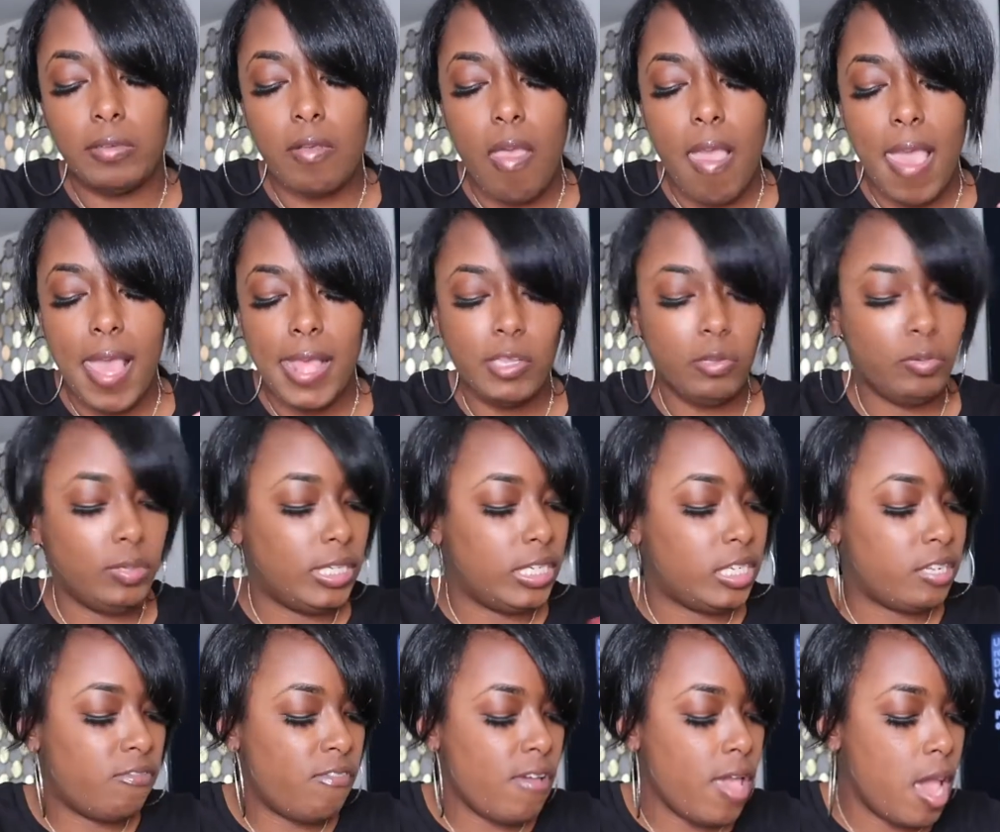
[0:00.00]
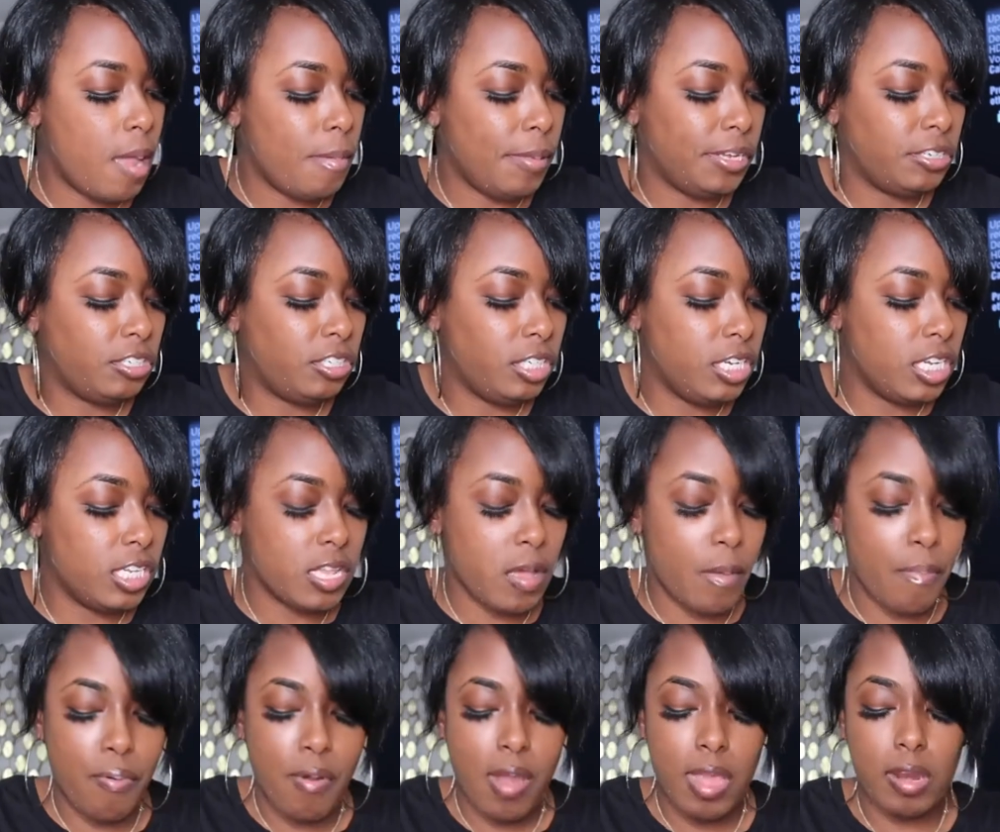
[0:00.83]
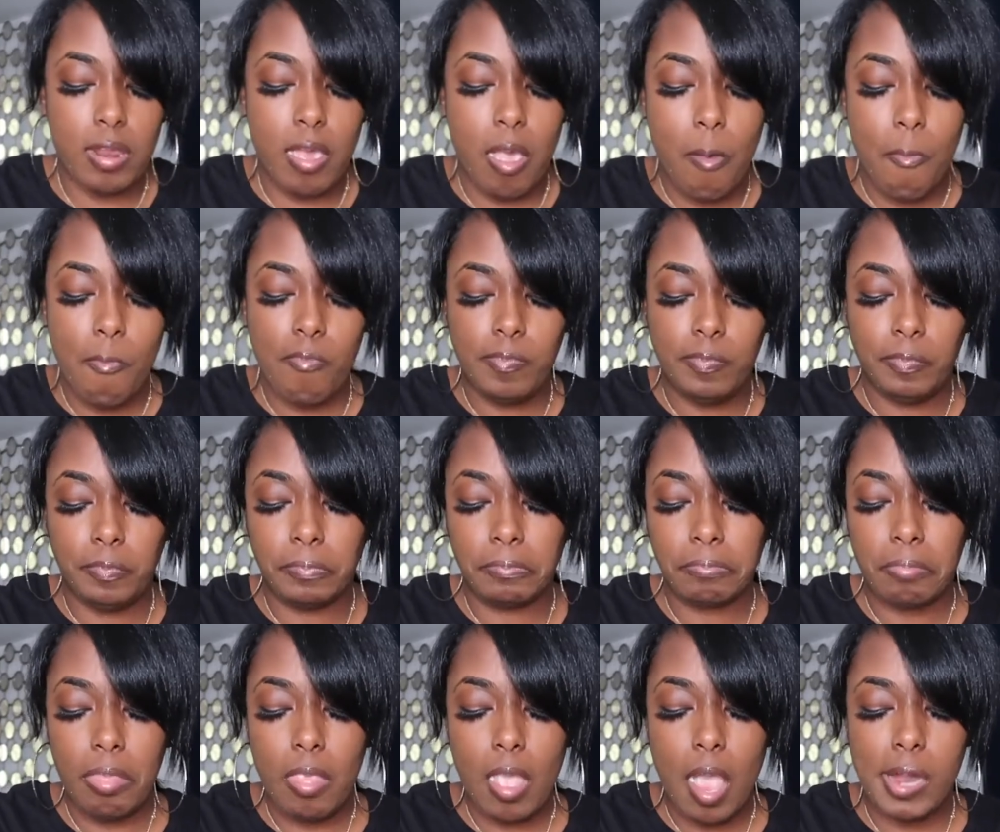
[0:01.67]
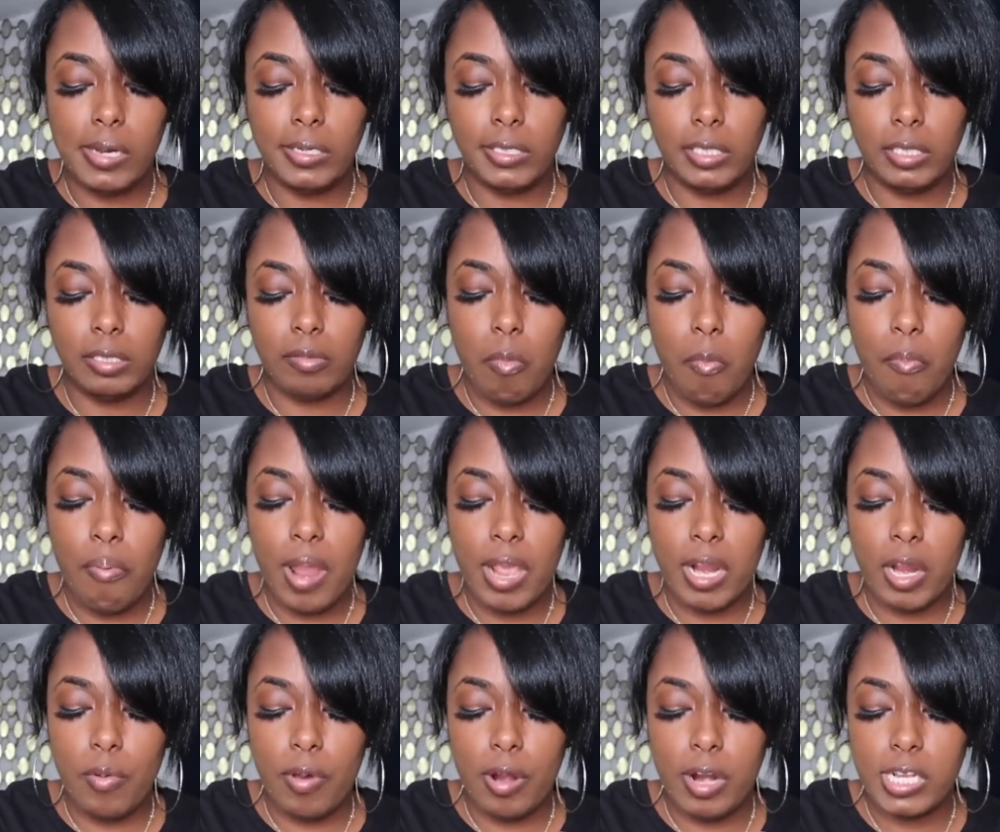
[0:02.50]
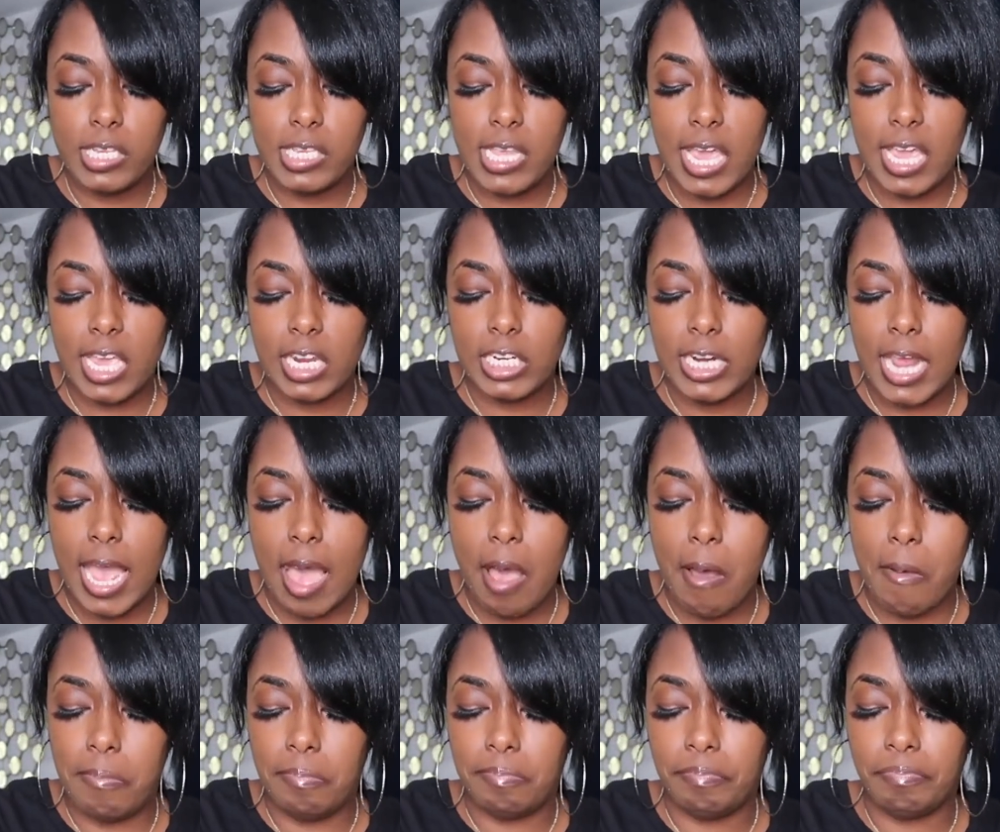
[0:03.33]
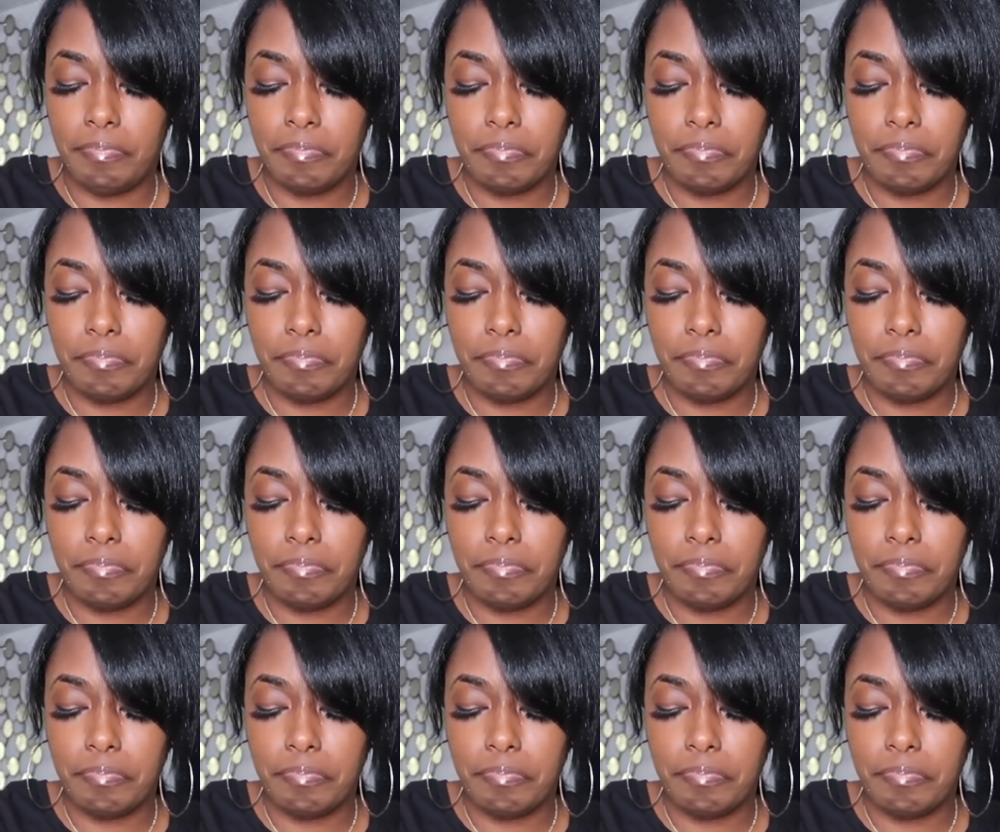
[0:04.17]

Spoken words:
Antoine's family, she ends up pregnant with her second child.